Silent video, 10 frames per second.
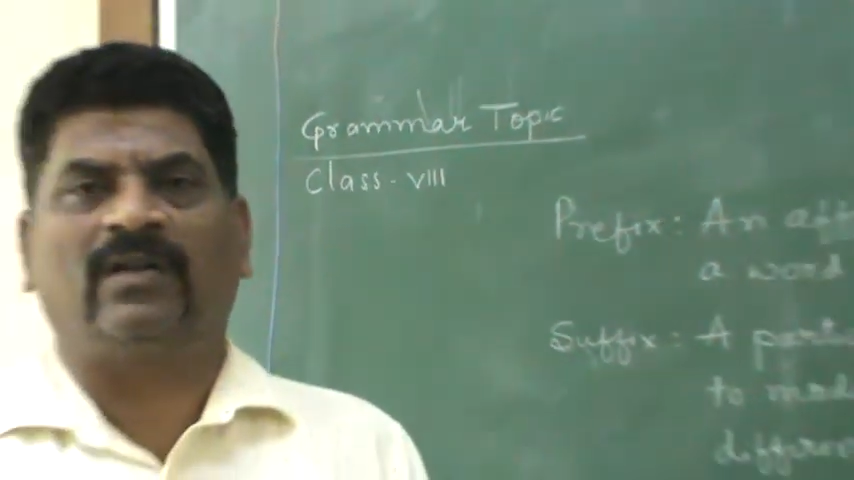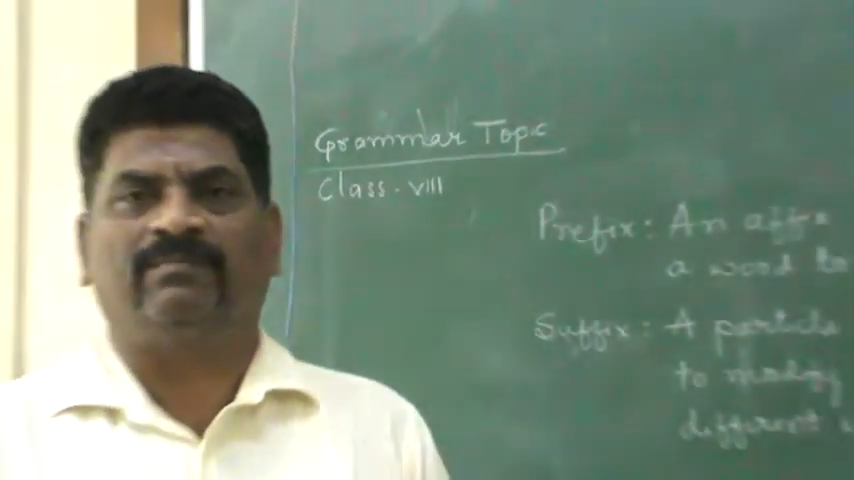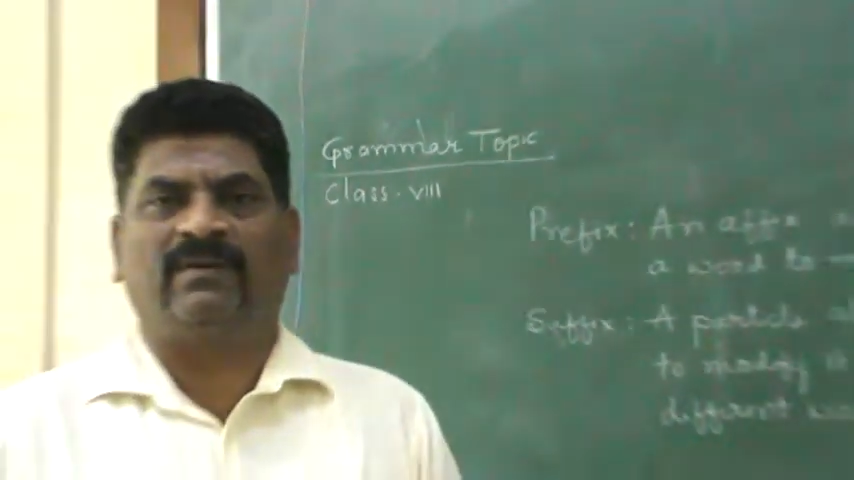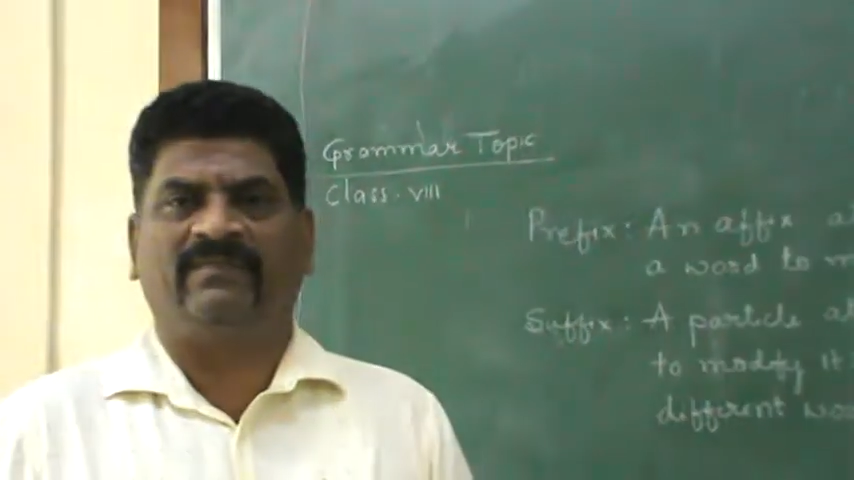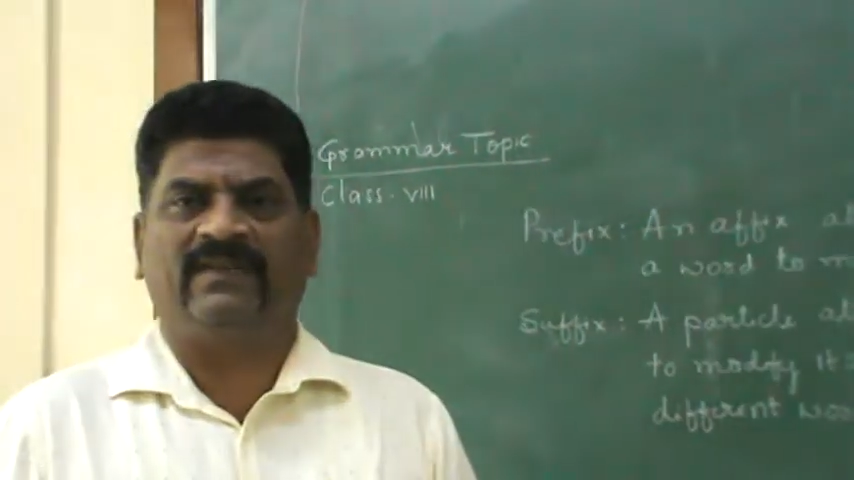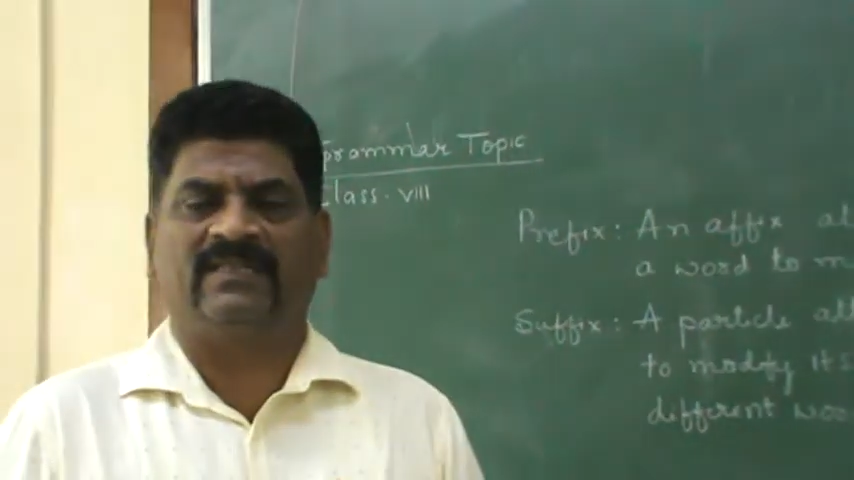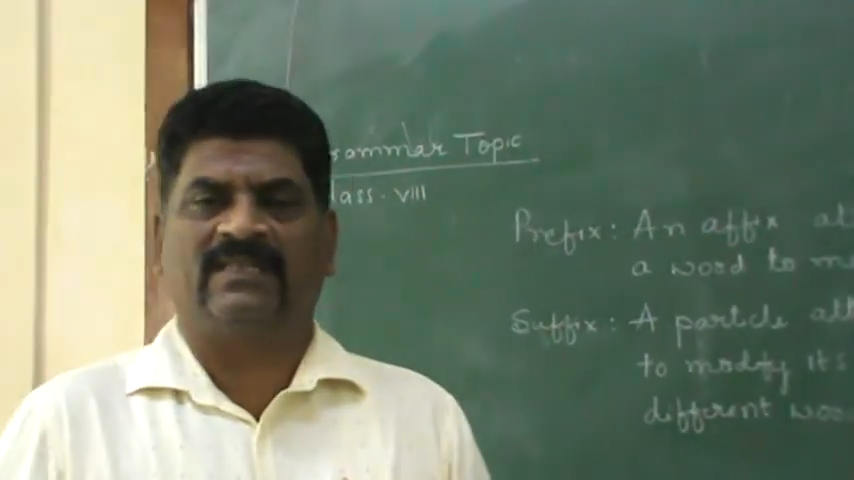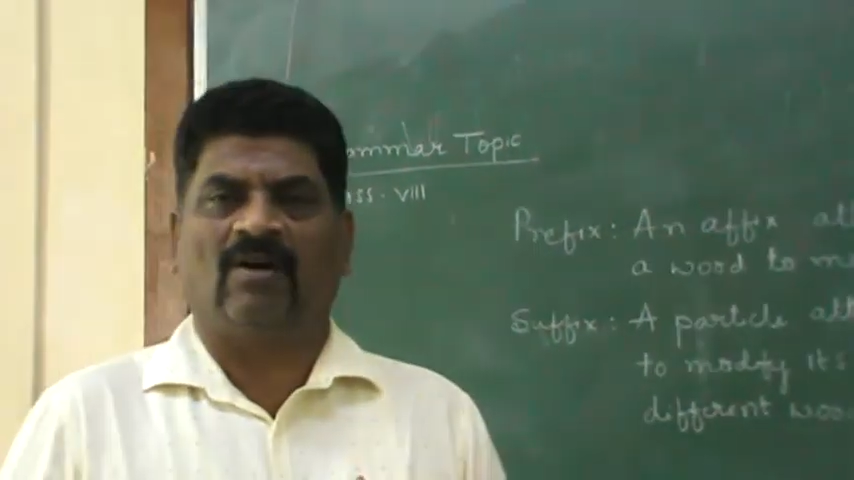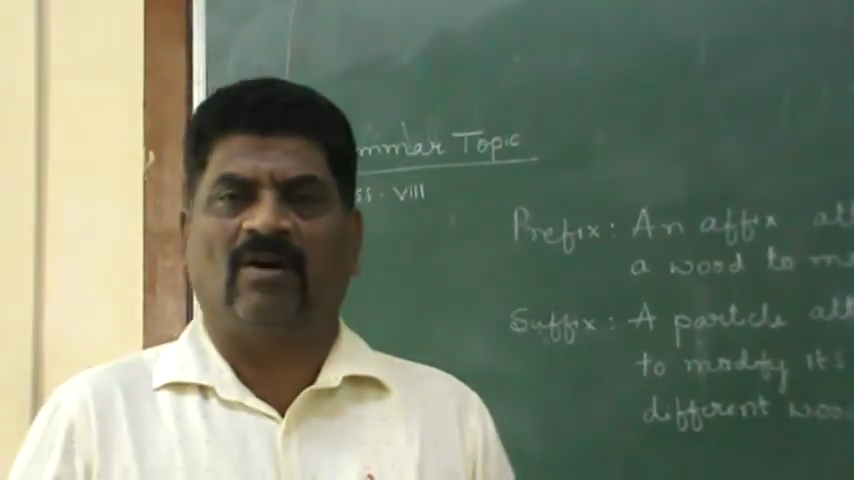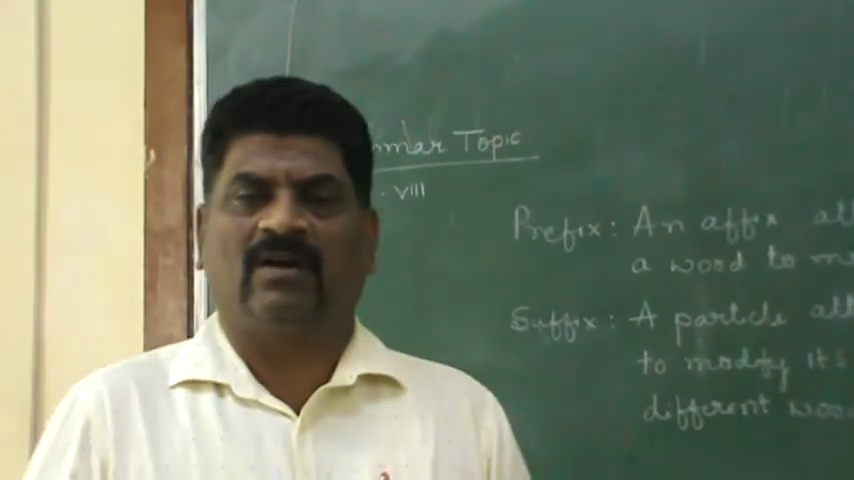a
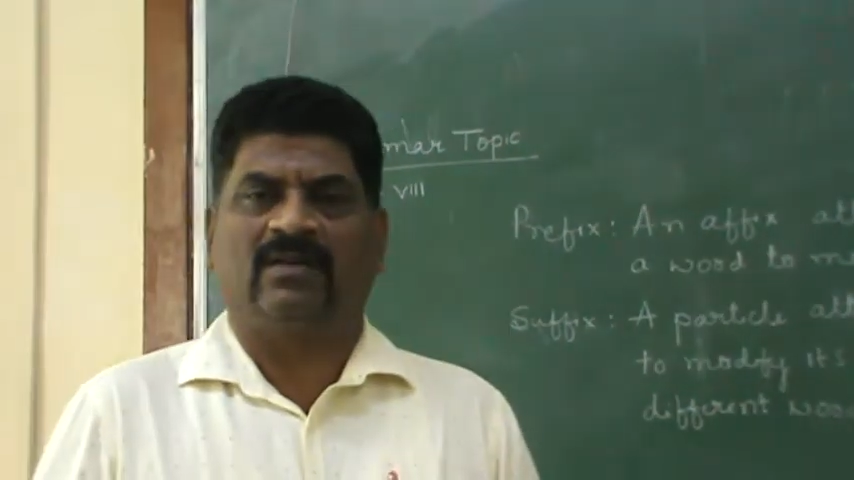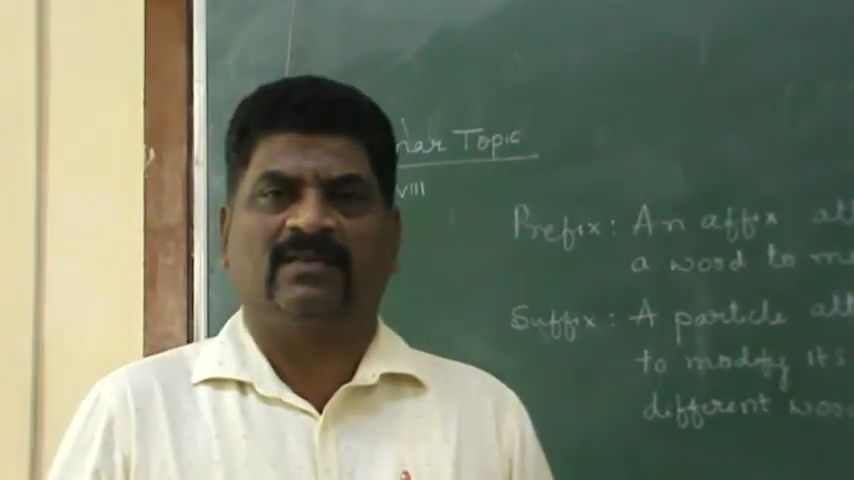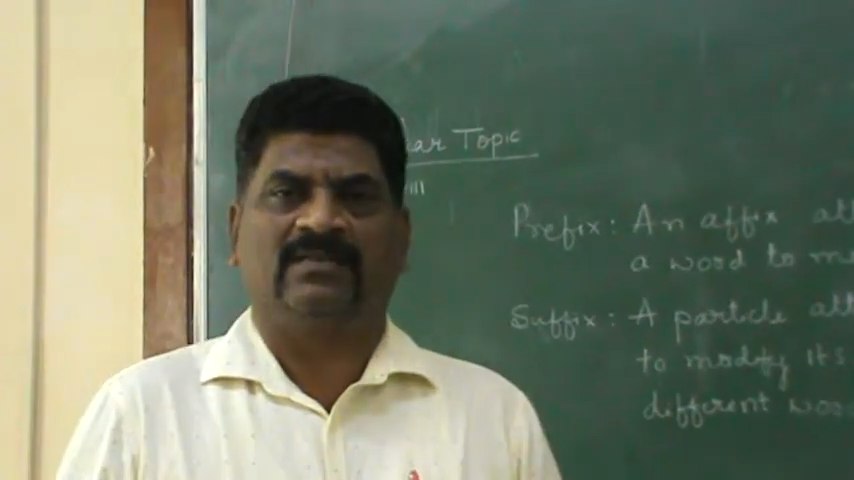prefix or